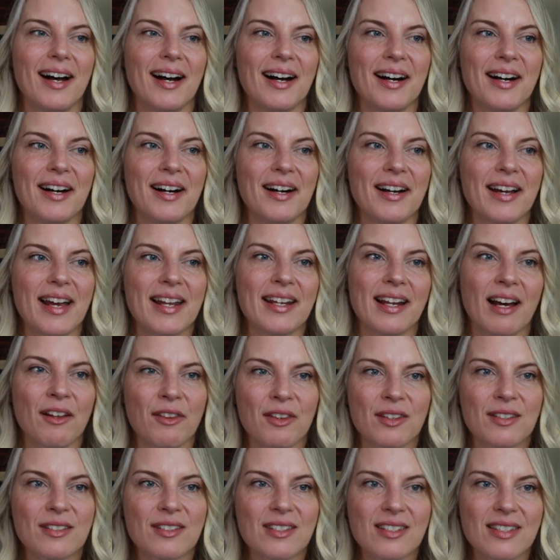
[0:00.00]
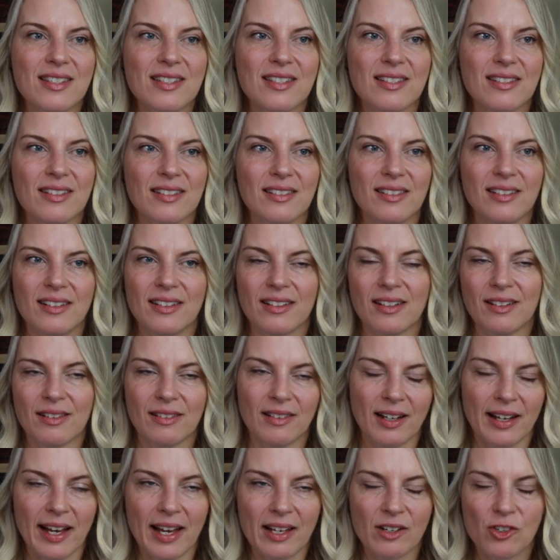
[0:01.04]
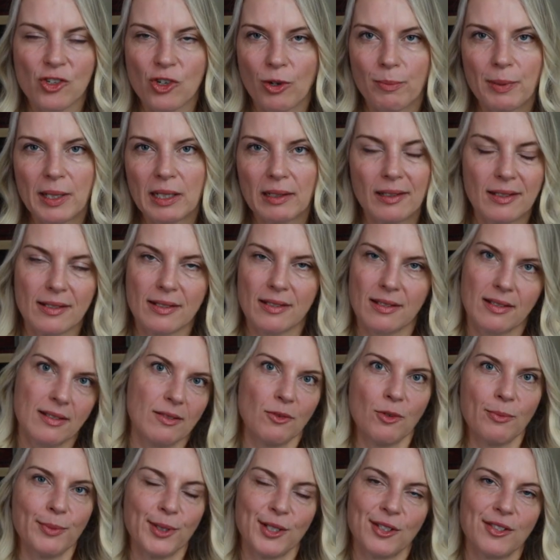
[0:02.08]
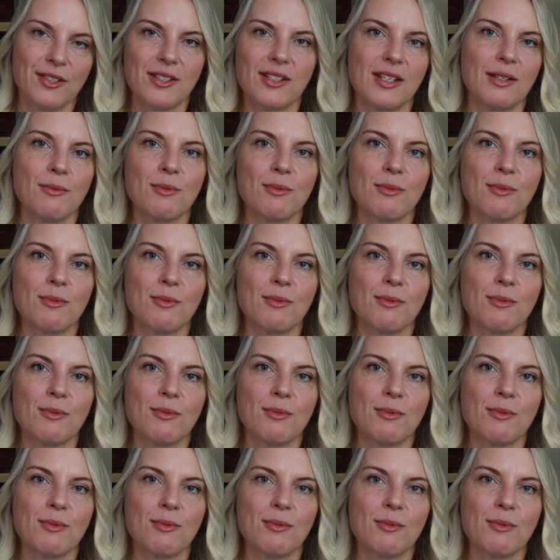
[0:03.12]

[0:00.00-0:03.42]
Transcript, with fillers: uh, and others, you know, I had shopping lists almost.